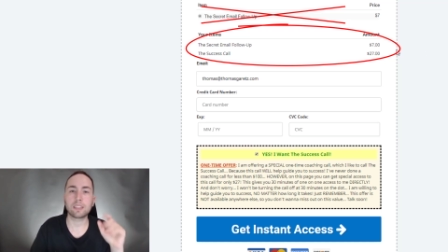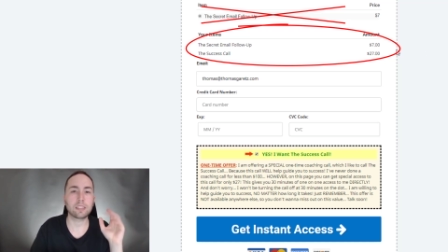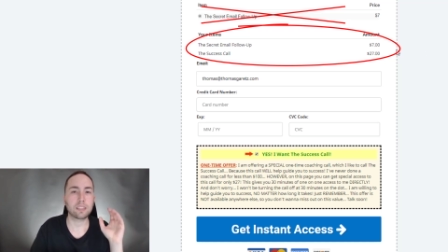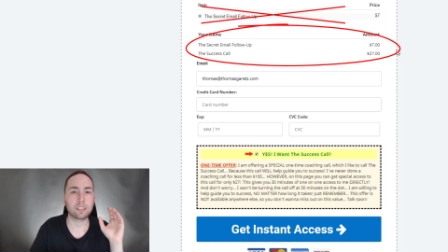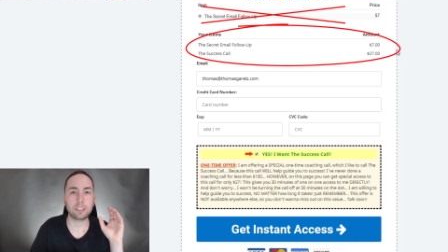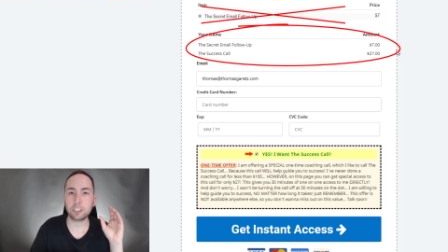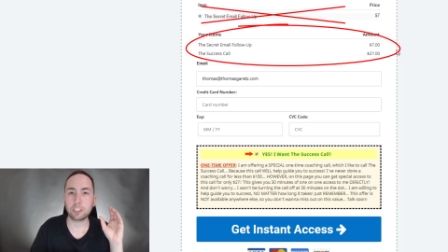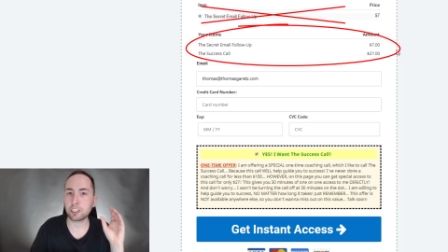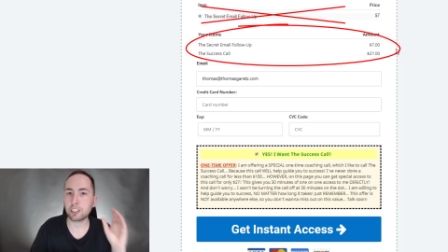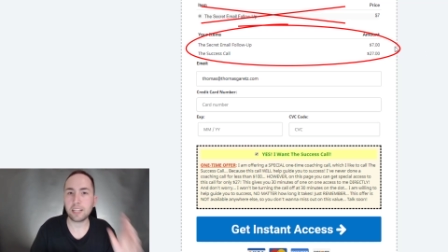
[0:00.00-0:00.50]

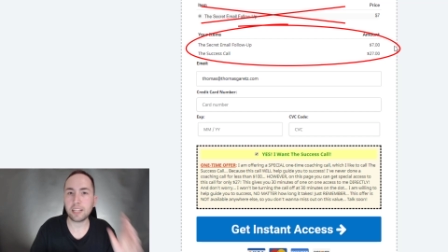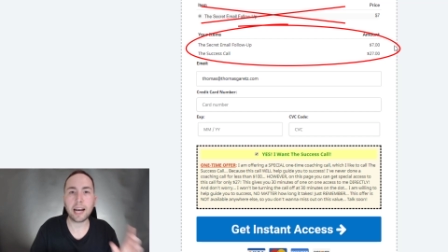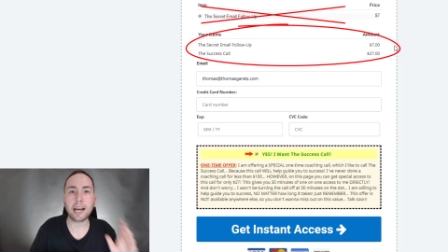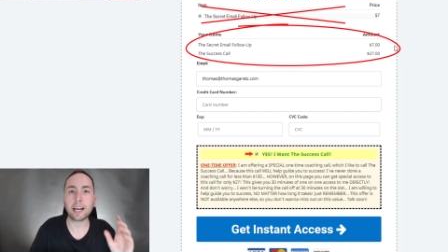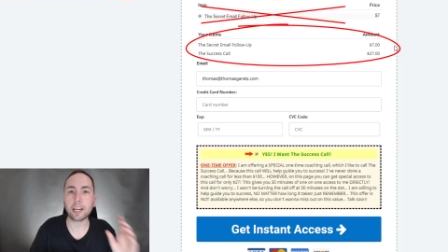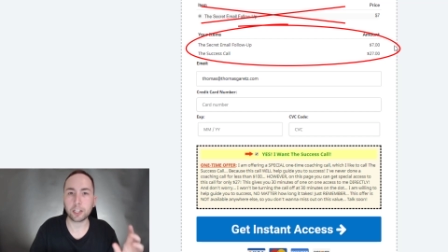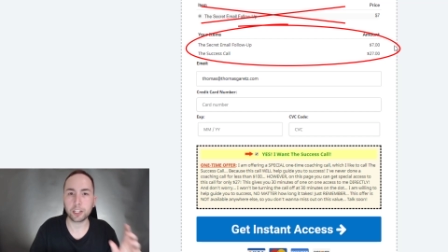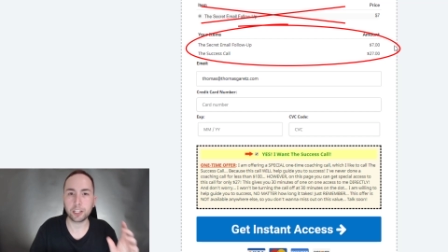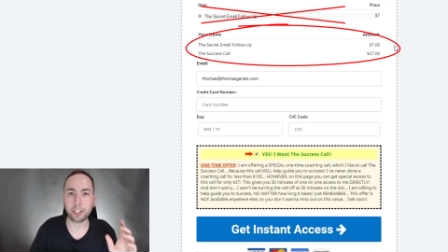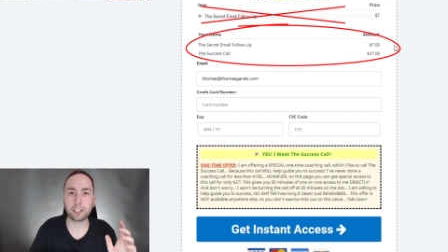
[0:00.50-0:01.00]
It's just
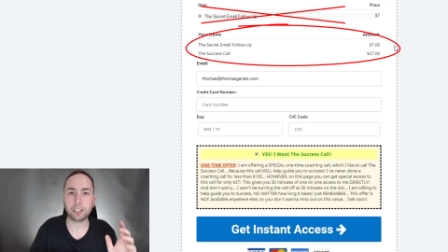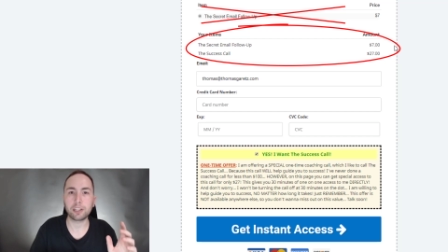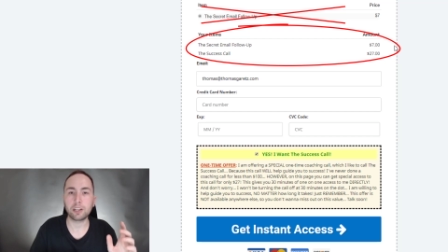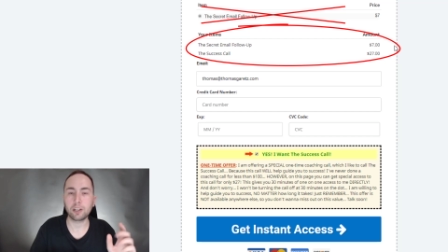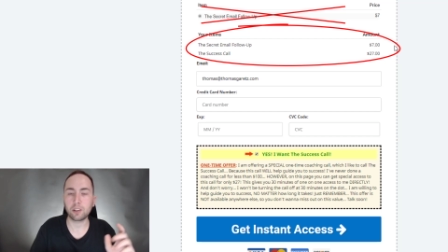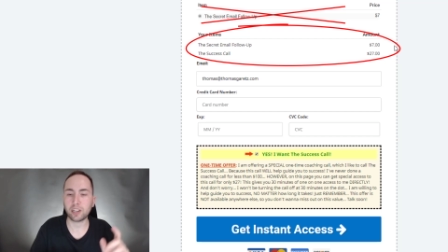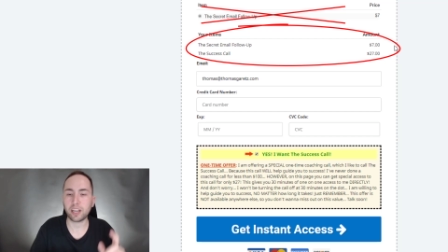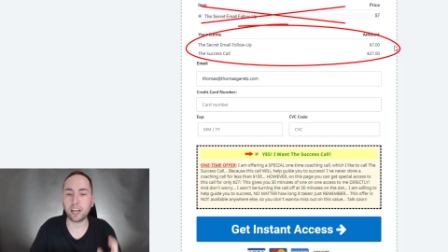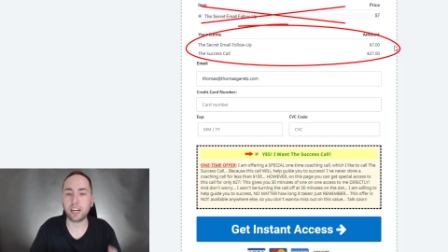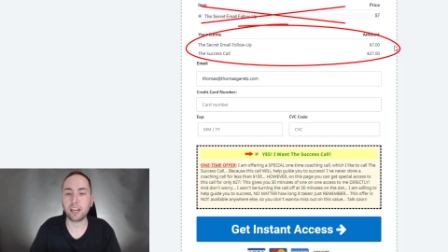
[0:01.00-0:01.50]
not good,
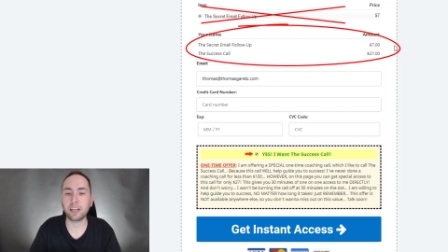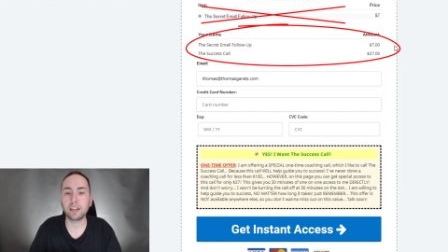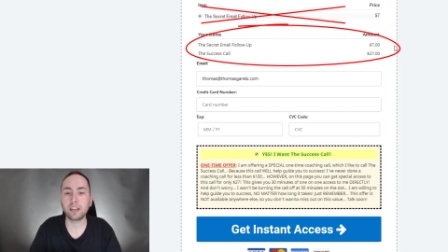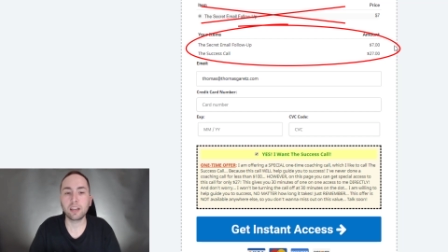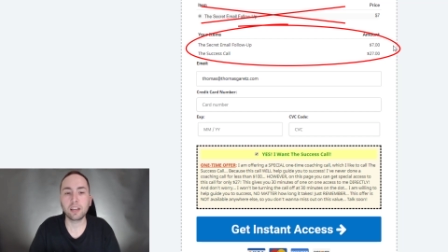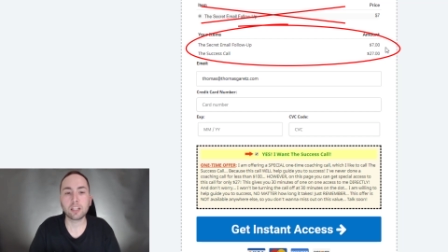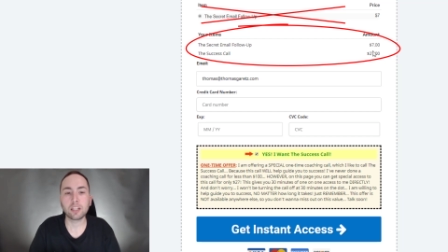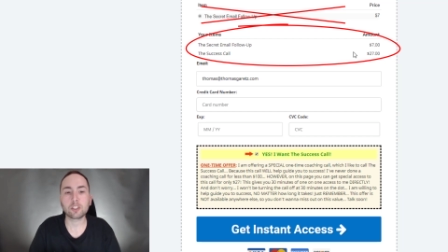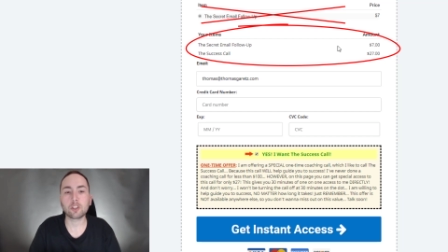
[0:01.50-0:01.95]
okay?